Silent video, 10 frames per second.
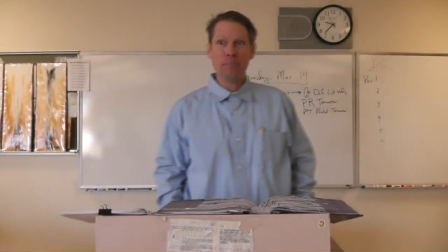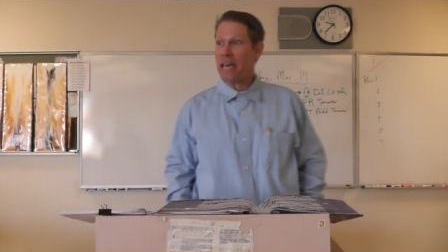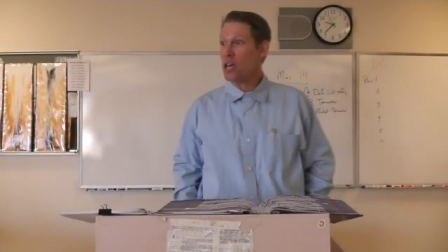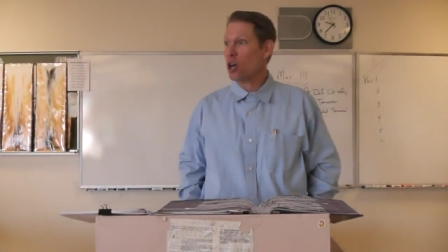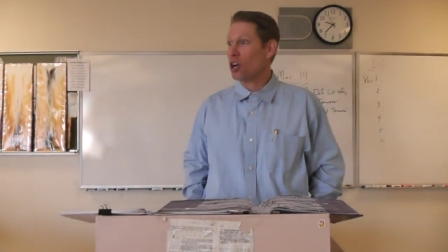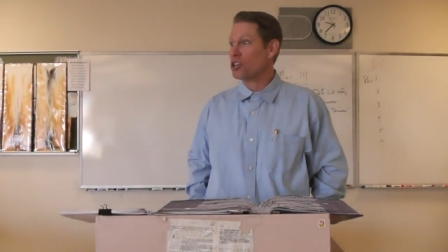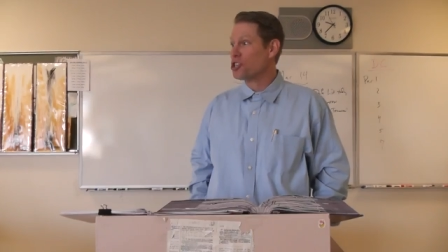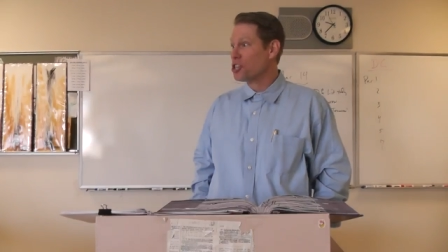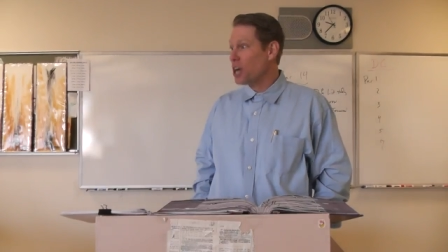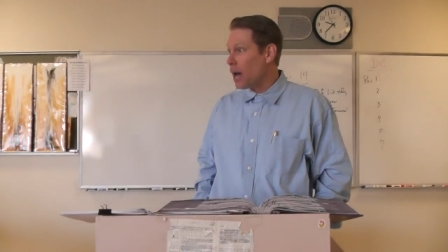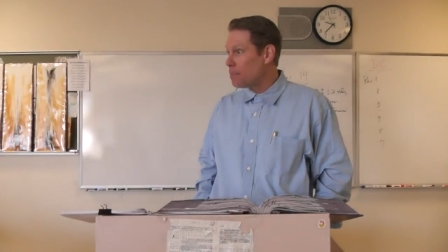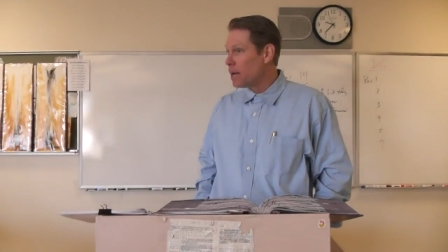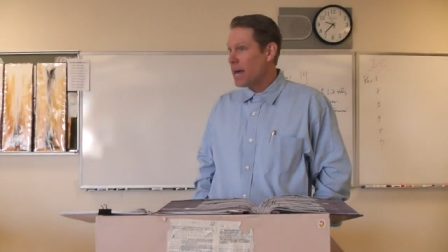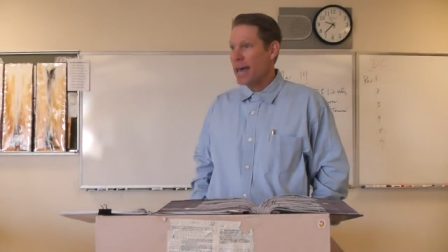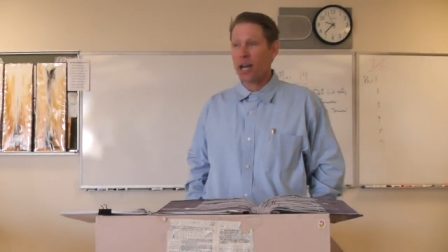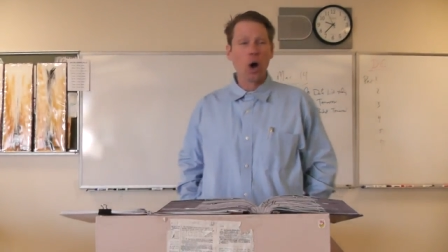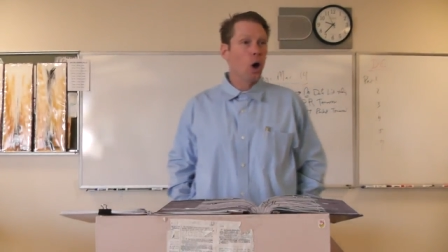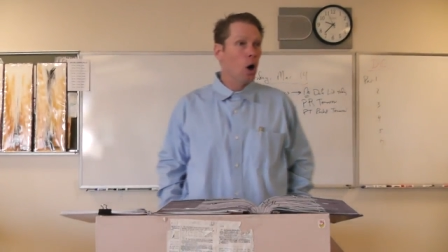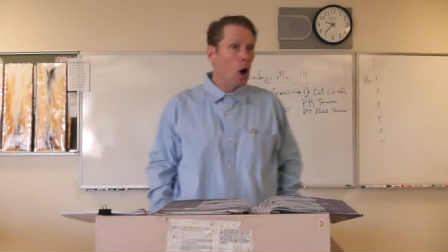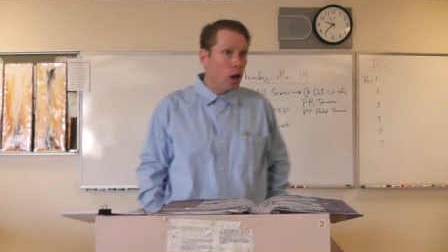being on a ship and
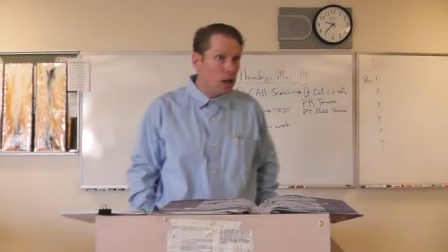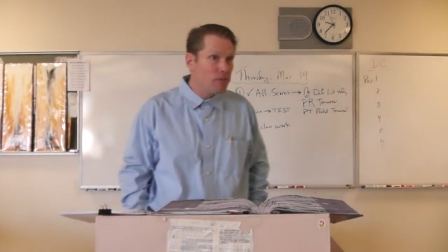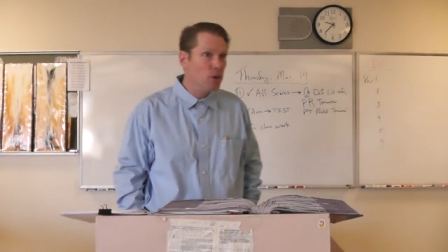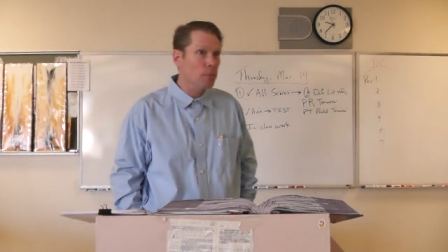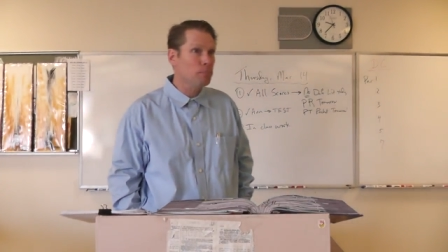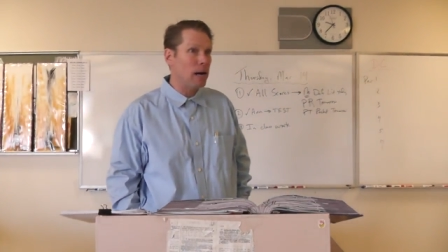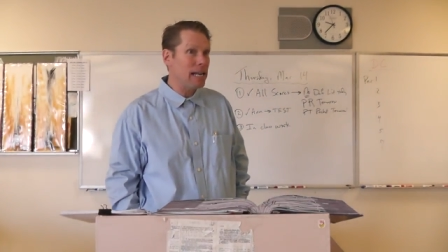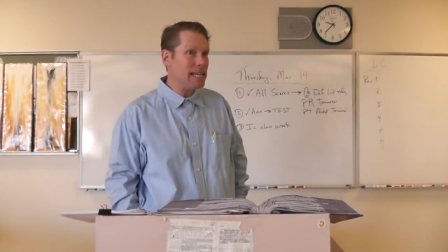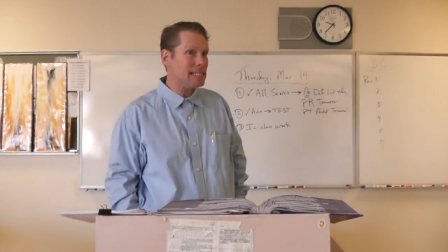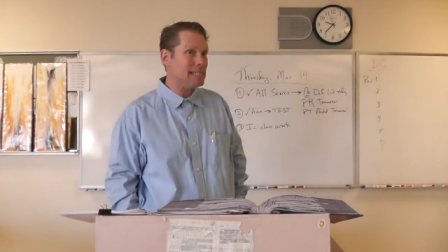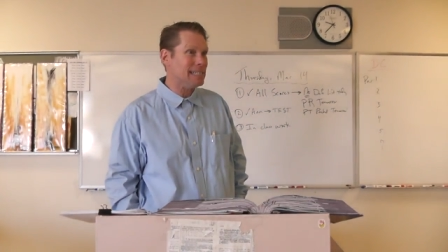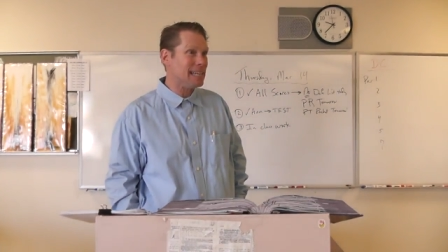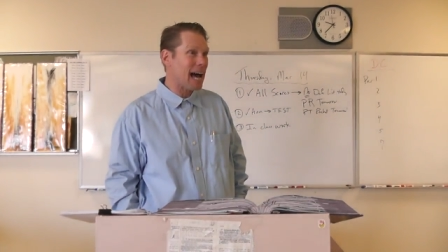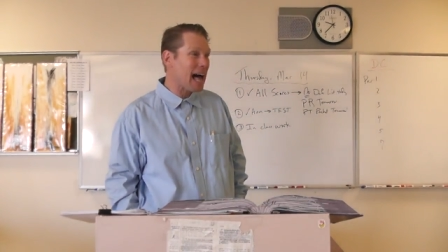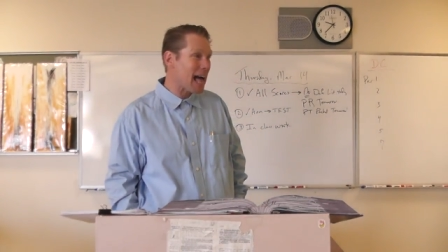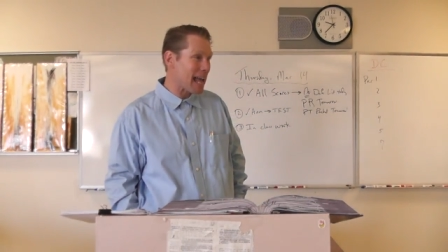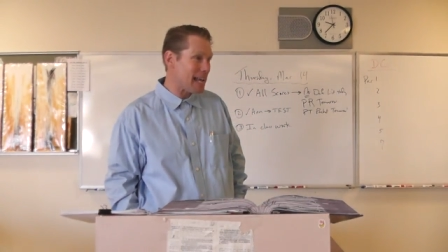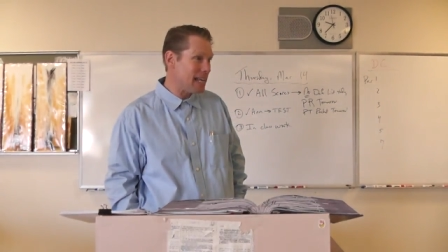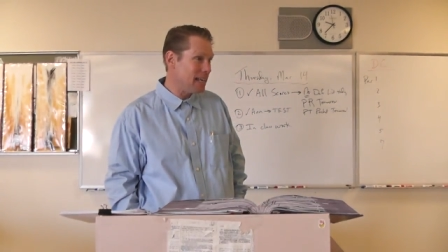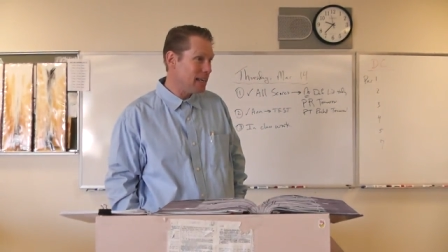all of your buddies die.